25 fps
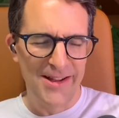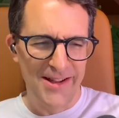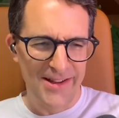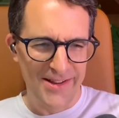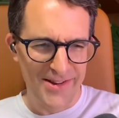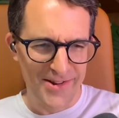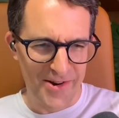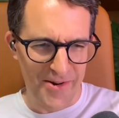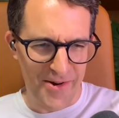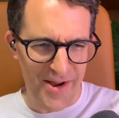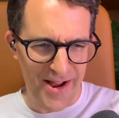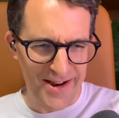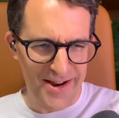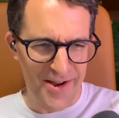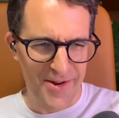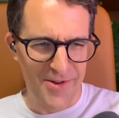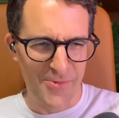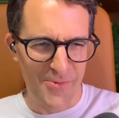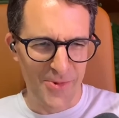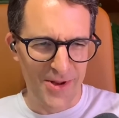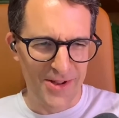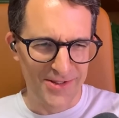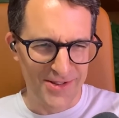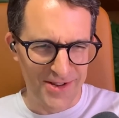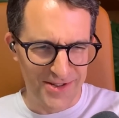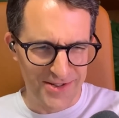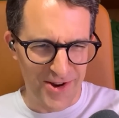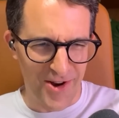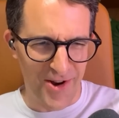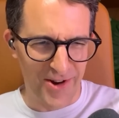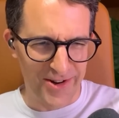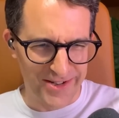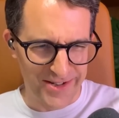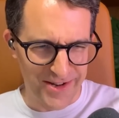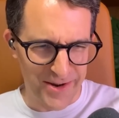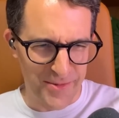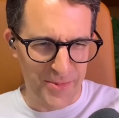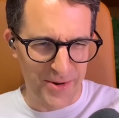You know, I know that Will's a
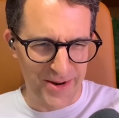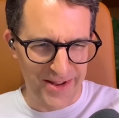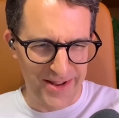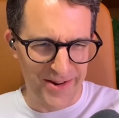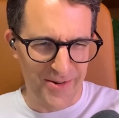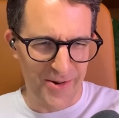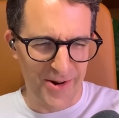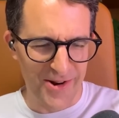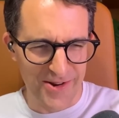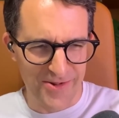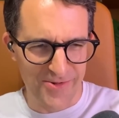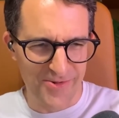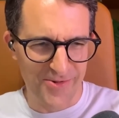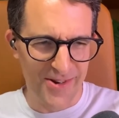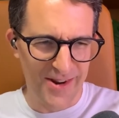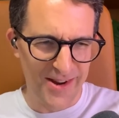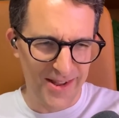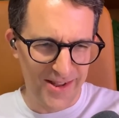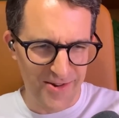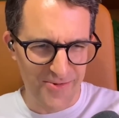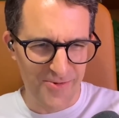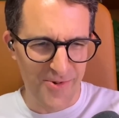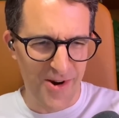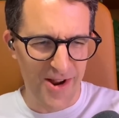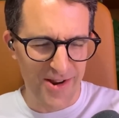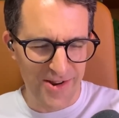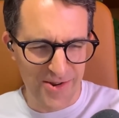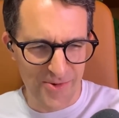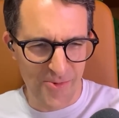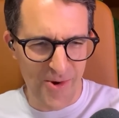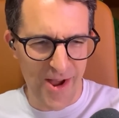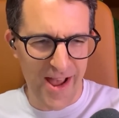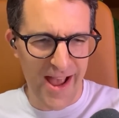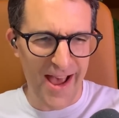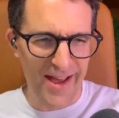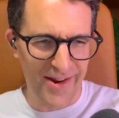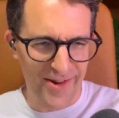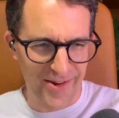doctor, but you know, are you
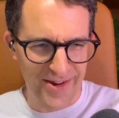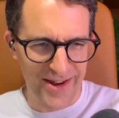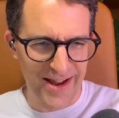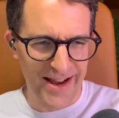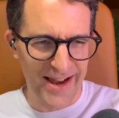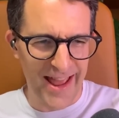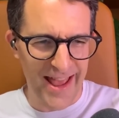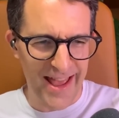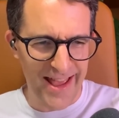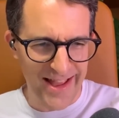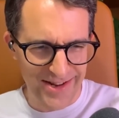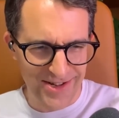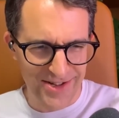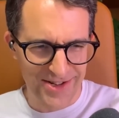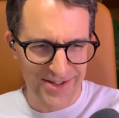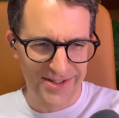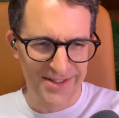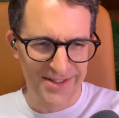way out on a ledge?